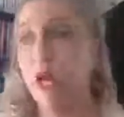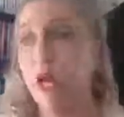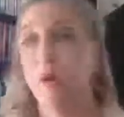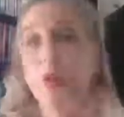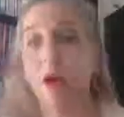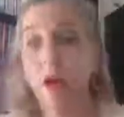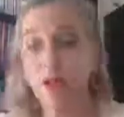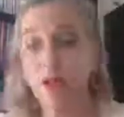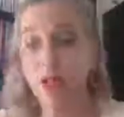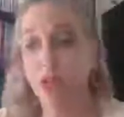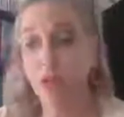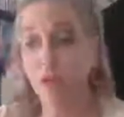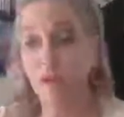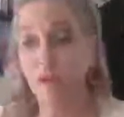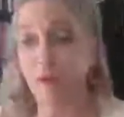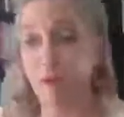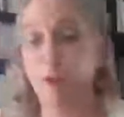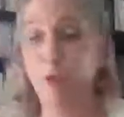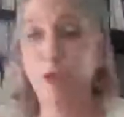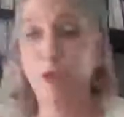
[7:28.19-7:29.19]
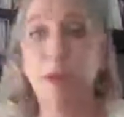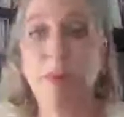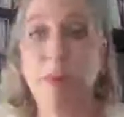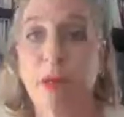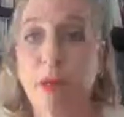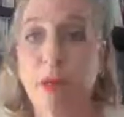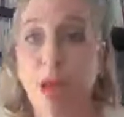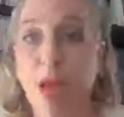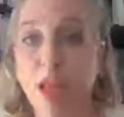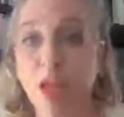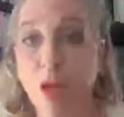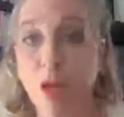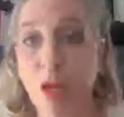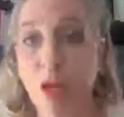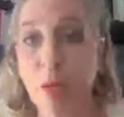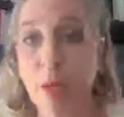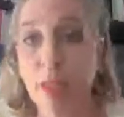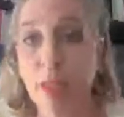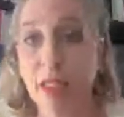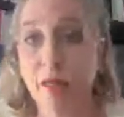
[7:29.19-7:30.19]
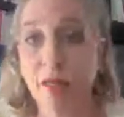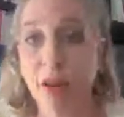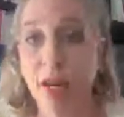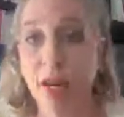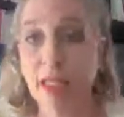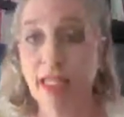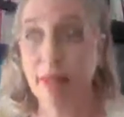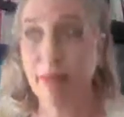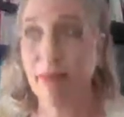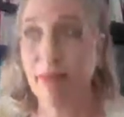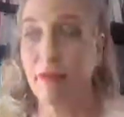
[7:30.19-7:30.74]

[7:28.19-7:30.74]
We're asking you to put up a solid piece of writing,